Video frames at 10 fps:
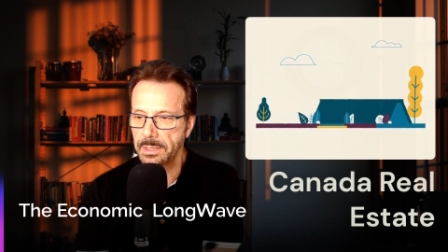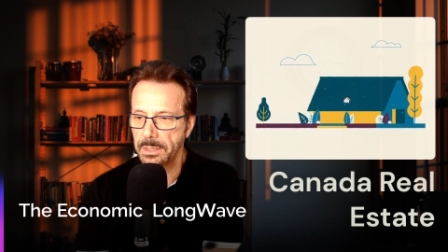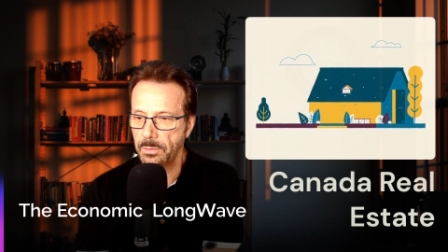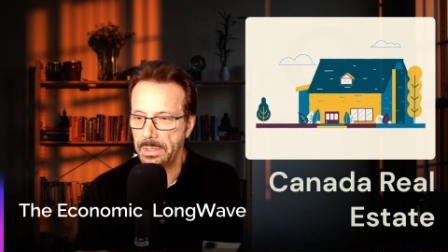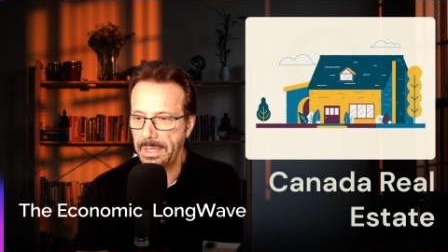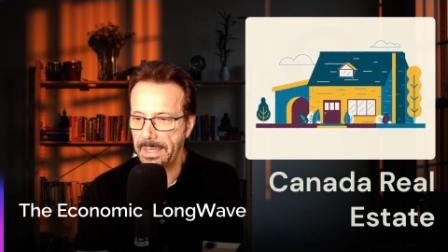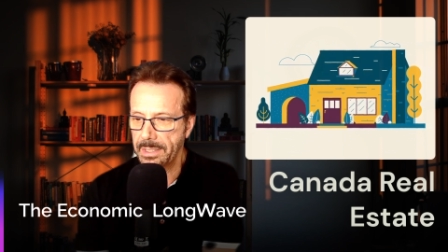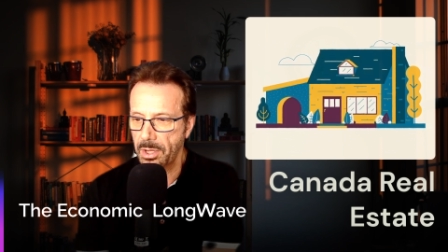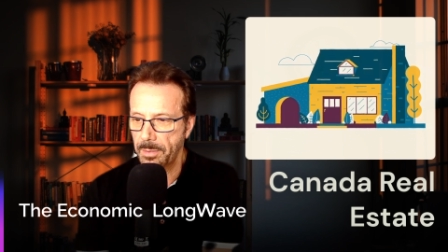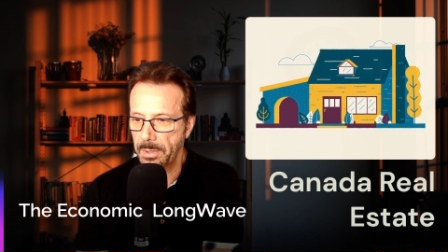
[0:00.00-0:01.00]
And uh,
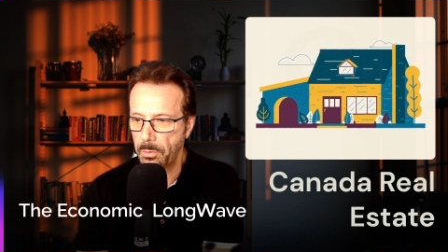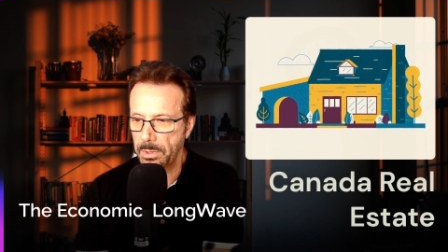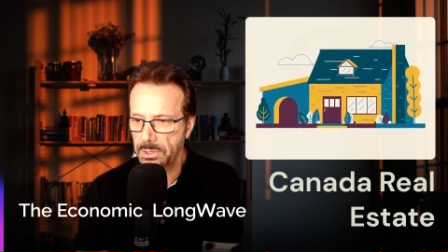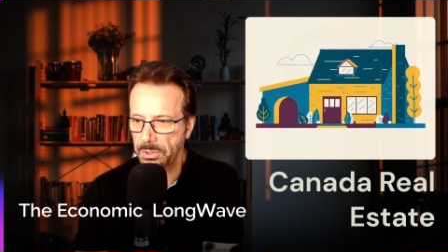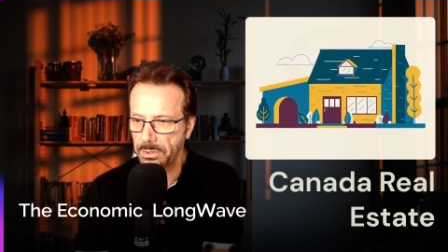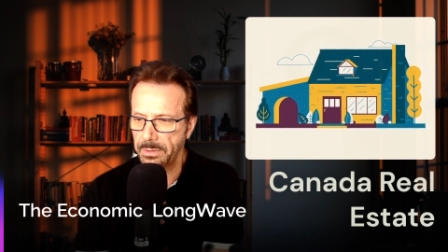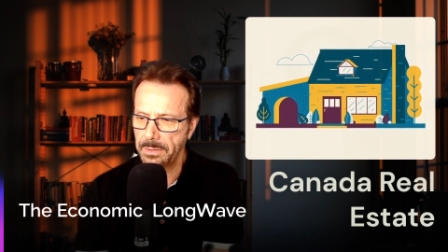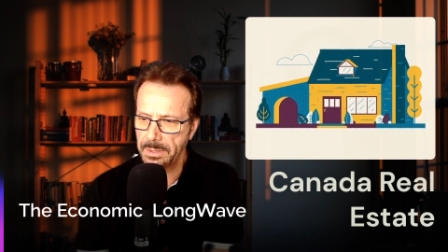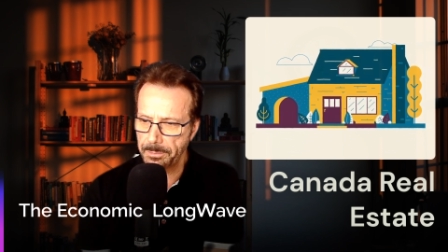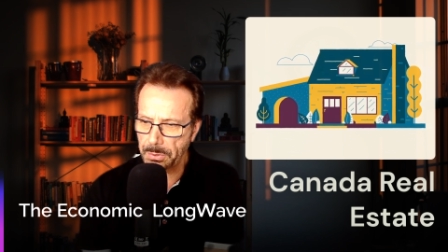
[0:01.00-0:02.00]
when economic
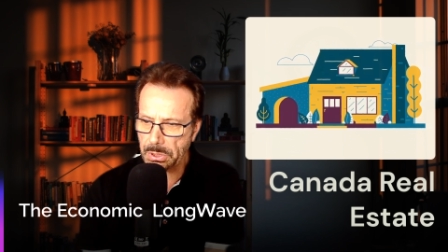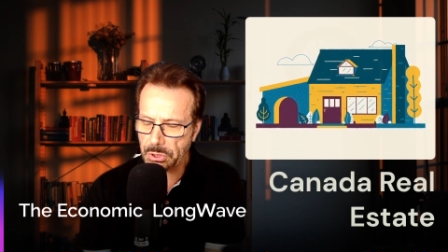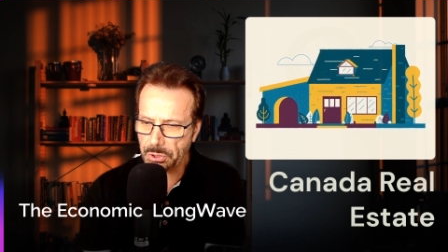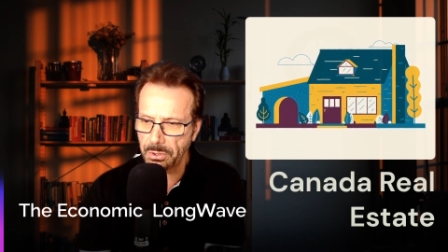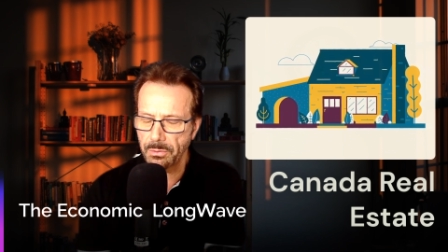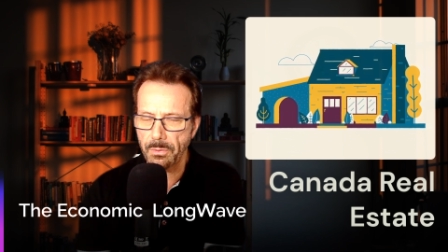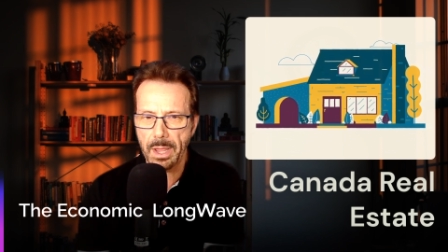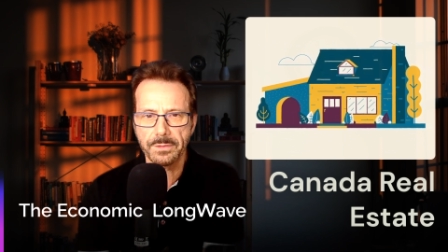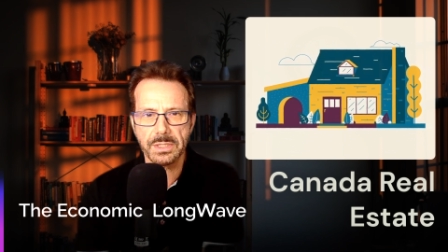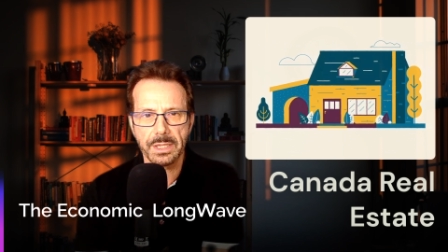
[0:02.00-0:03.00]
winter, I'm pretty
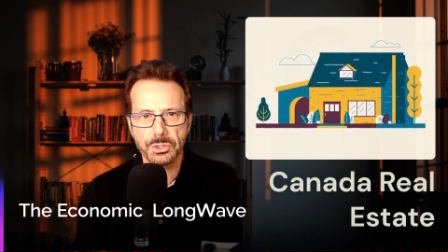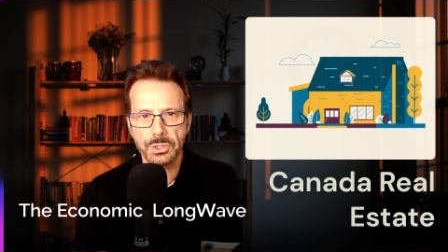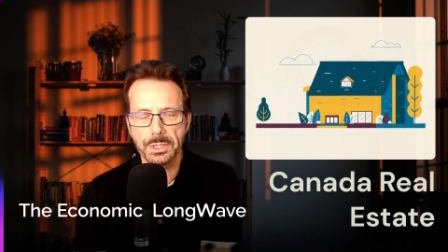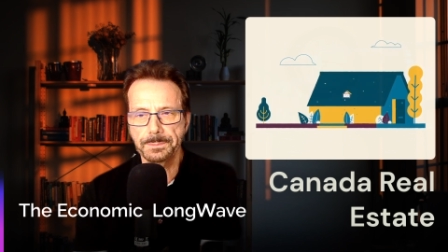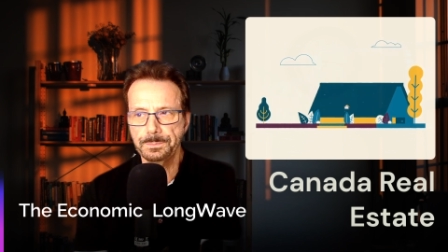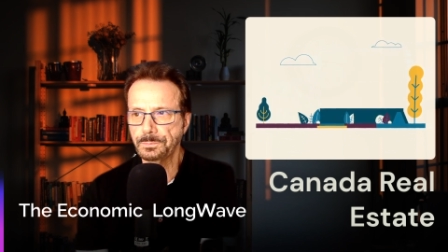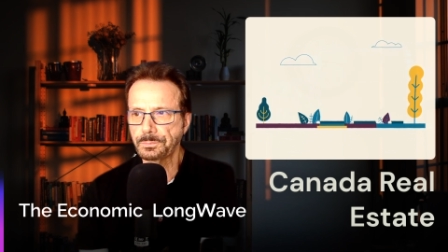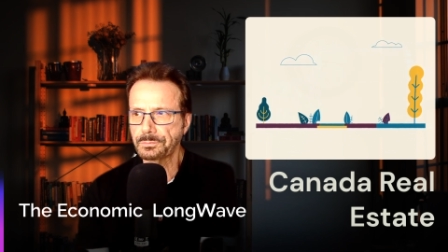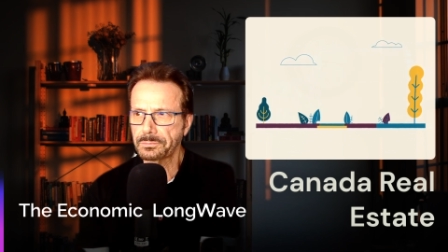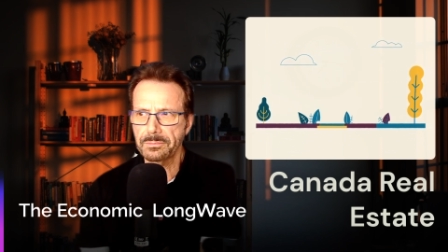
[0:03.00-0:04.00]
sure, arrives next
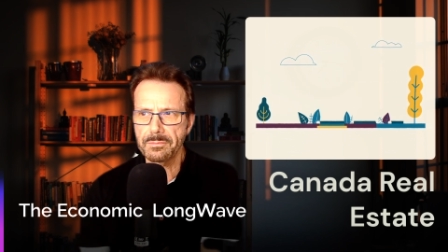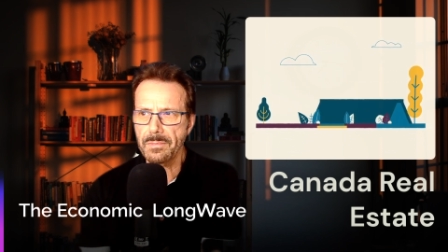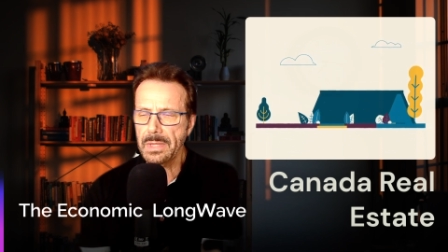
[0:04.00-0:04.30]
year,